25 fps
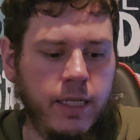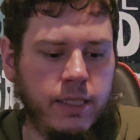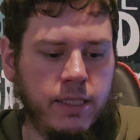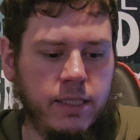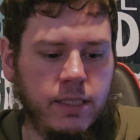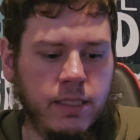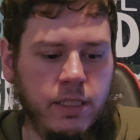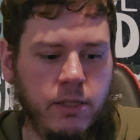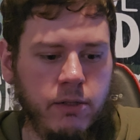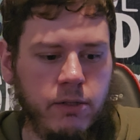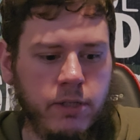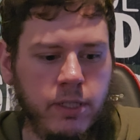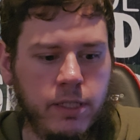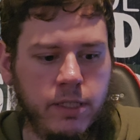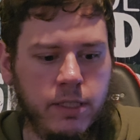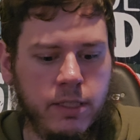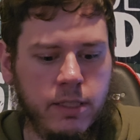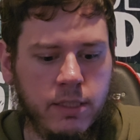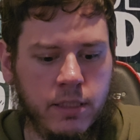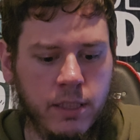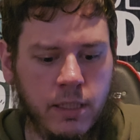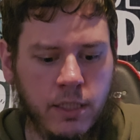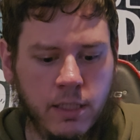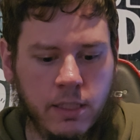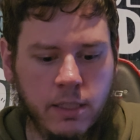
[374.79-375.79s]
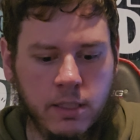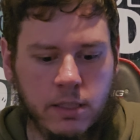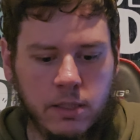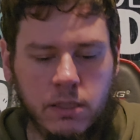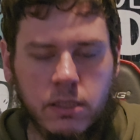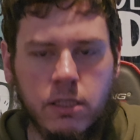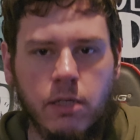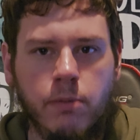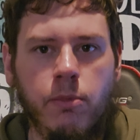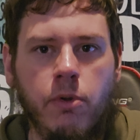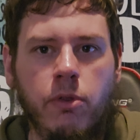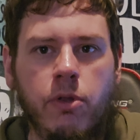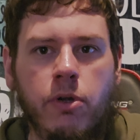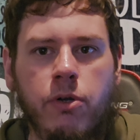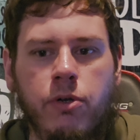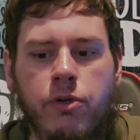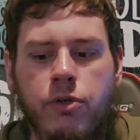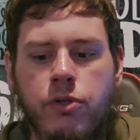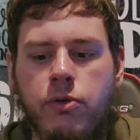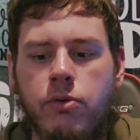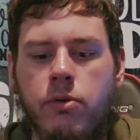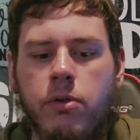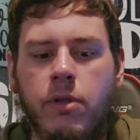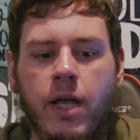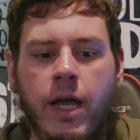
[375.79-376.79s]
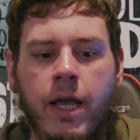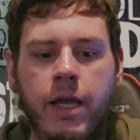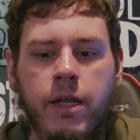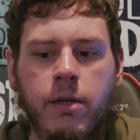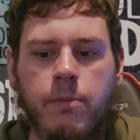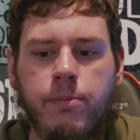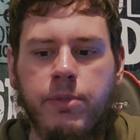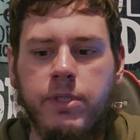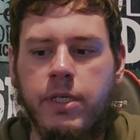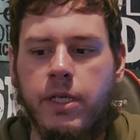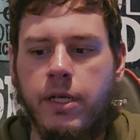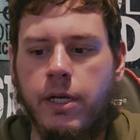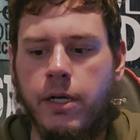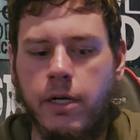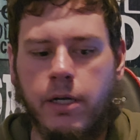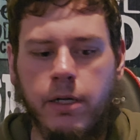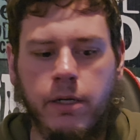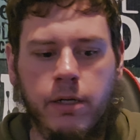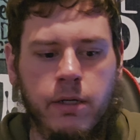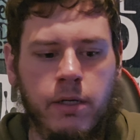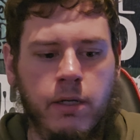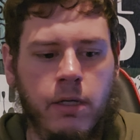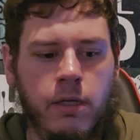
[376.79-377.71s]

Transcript: series. Some of their new lineups here.